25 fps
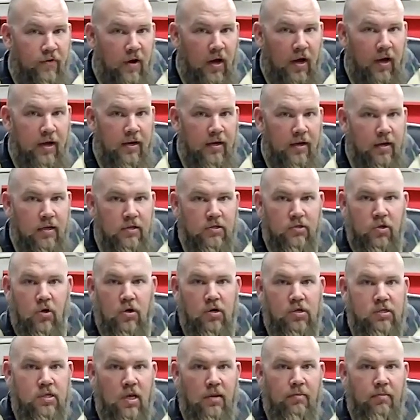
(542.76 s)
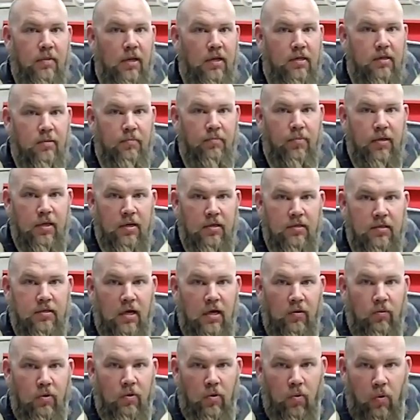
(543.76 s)
fine as long as they meet the
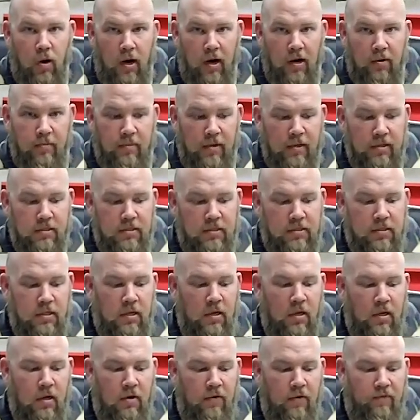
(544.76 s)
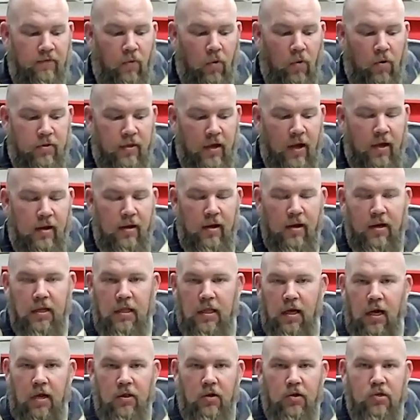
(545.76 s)
BSA requirements for that. And a
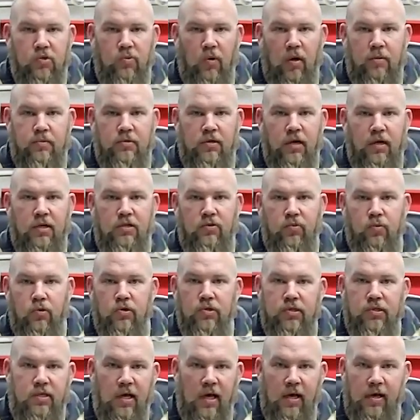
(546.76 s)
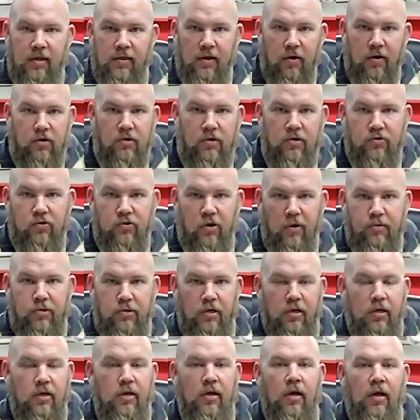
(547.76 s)
lot of those websites will say in their
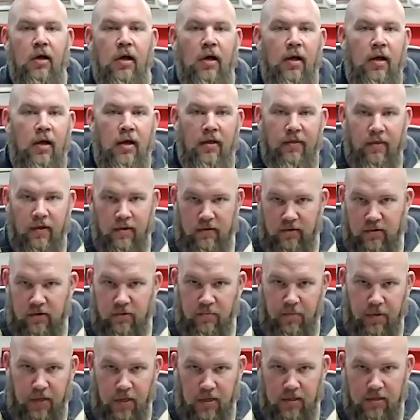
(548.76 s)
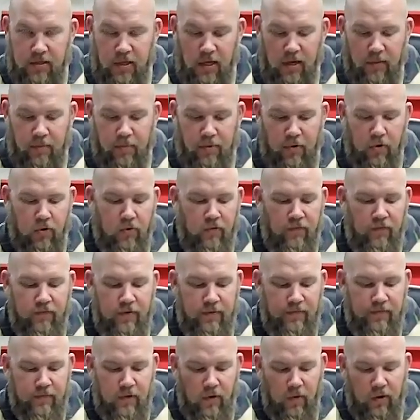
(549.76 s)
description, this is BSA approved,
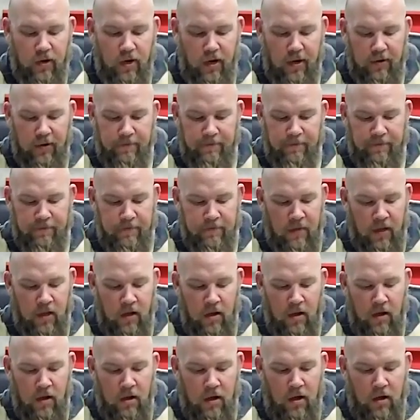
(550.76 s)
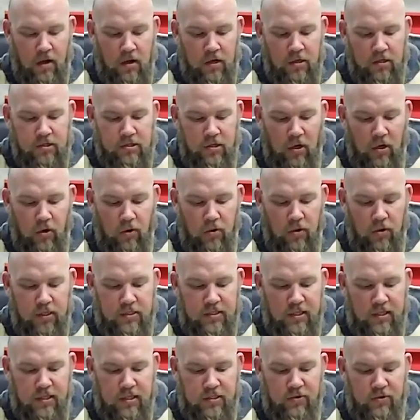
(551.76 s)
okay? So it
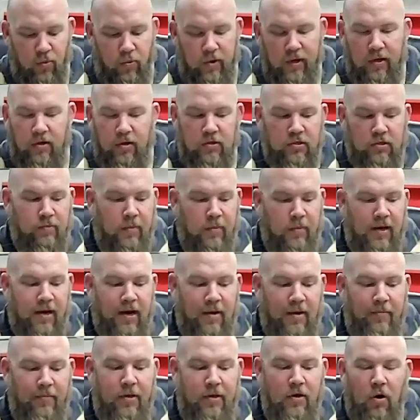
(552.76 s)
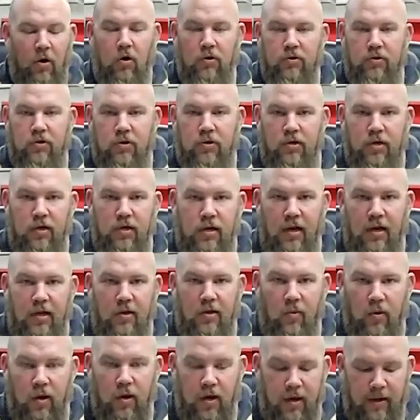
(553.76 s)
says the wheels may not be altered in any
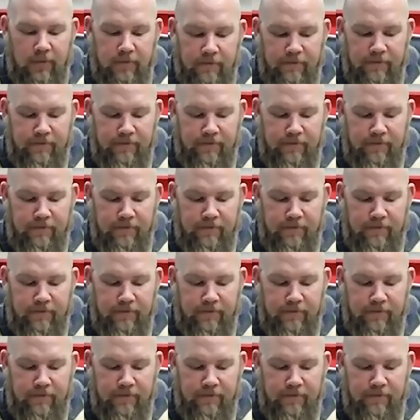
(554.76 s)
way,